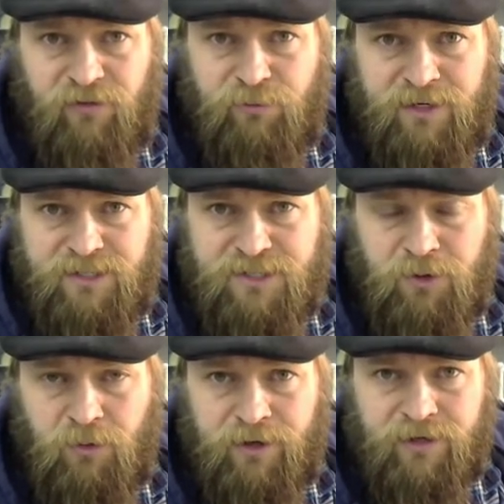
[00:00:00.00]
minutes
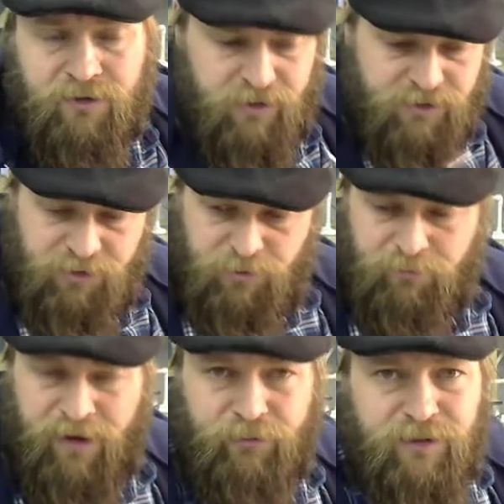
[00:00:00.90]
according to
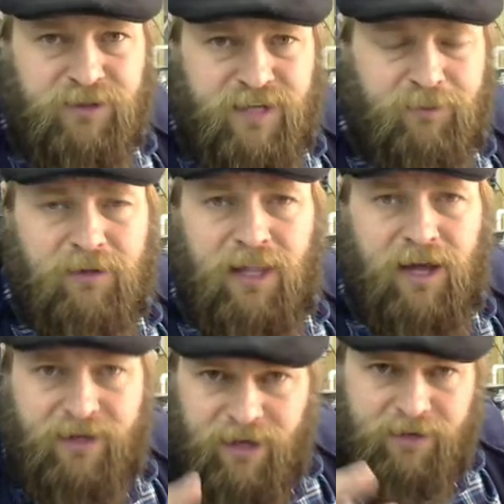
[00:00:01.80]
my real-time
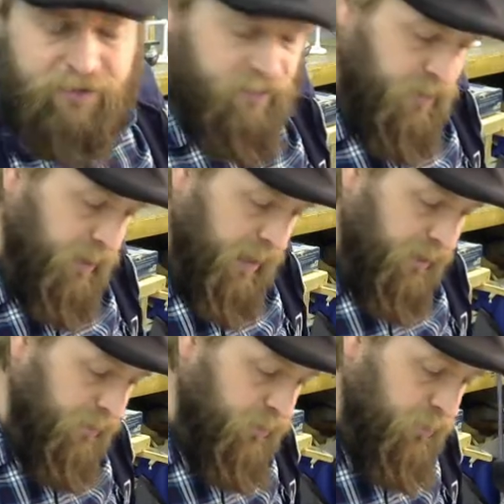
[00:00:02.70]
clock, not the
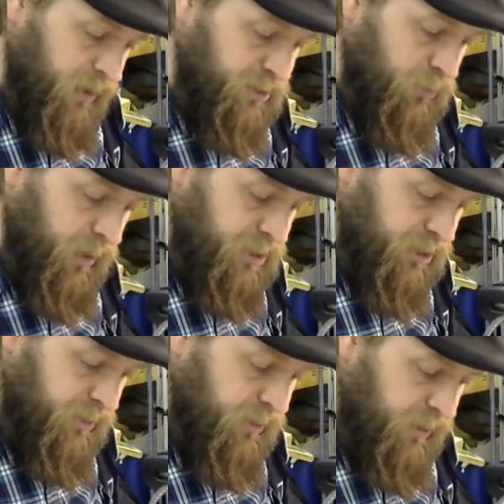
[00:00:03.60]
clock that you guys are
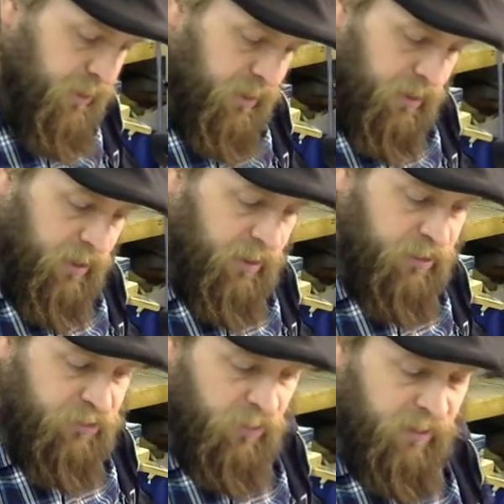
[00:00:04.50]
watching,
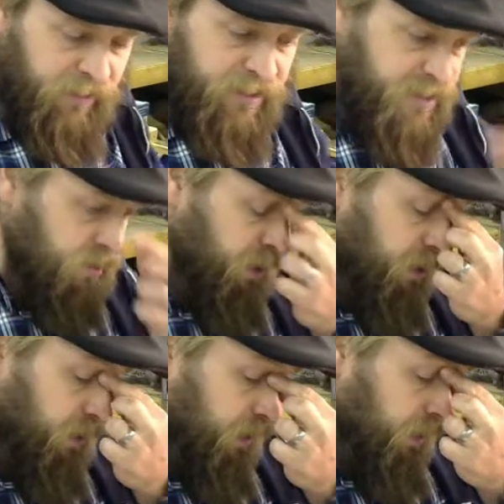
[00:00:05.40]
drawing this.
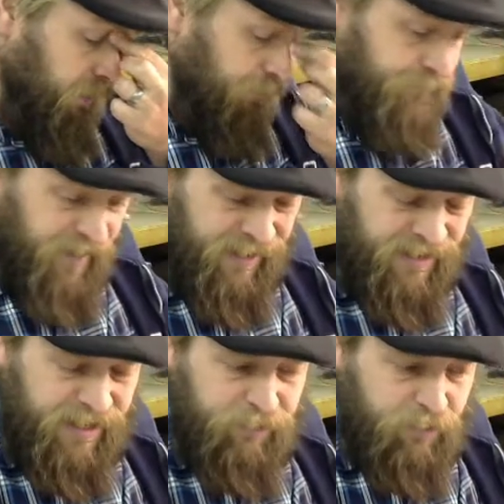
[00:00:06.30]
And I
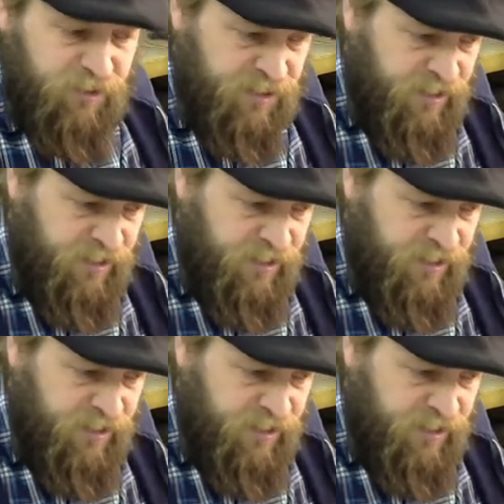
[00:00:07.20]
think I'm almost